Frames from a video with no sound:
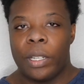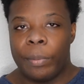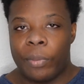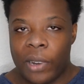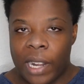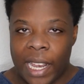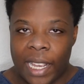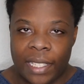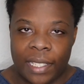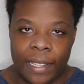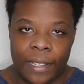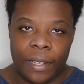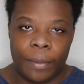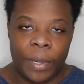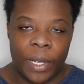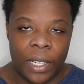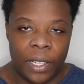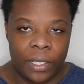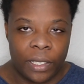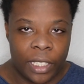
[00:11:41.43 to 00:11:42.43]
Nebraska, and
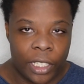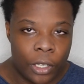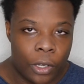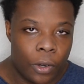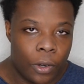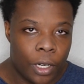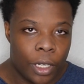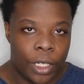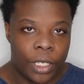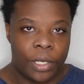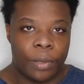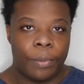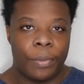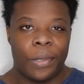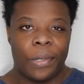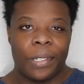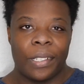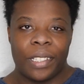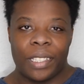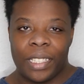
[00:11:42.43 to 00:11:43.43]
apparently corn is
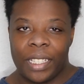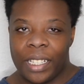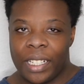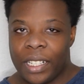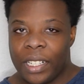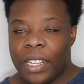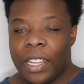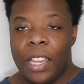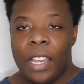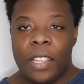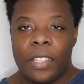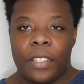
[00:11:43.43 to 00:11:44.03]
important there.